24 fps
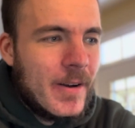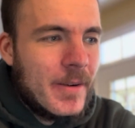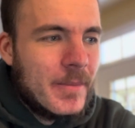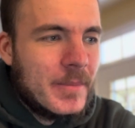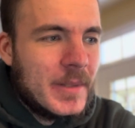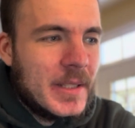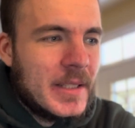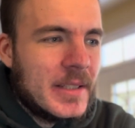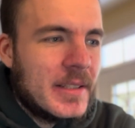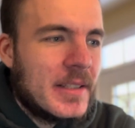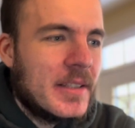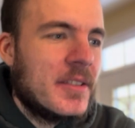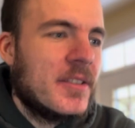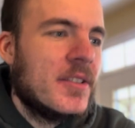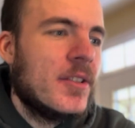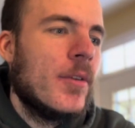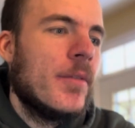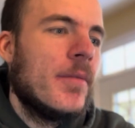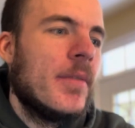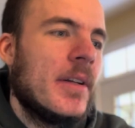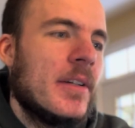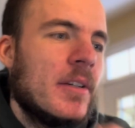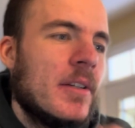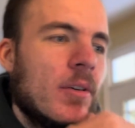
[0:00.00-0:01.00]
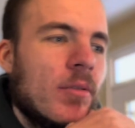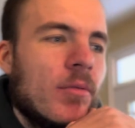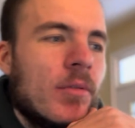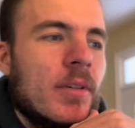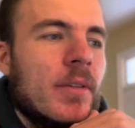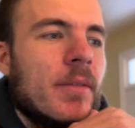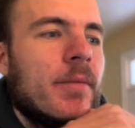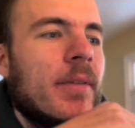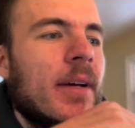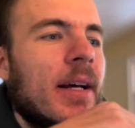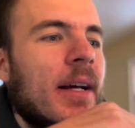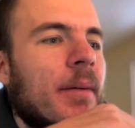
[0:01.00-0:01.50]
He says, so if I don't want
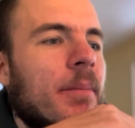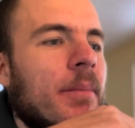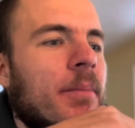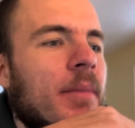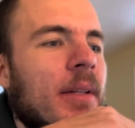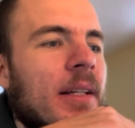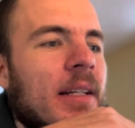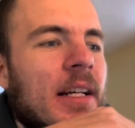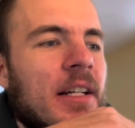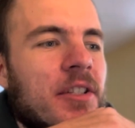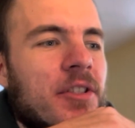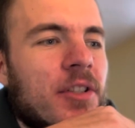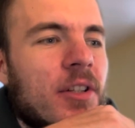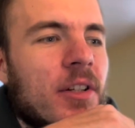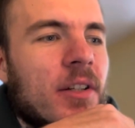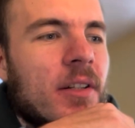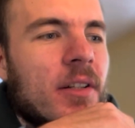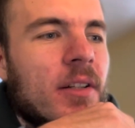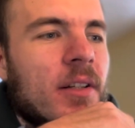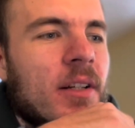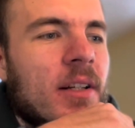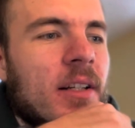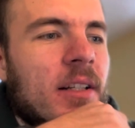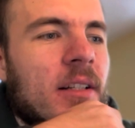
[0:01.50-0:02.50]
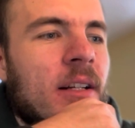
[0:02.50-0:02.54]
to fap, then I should.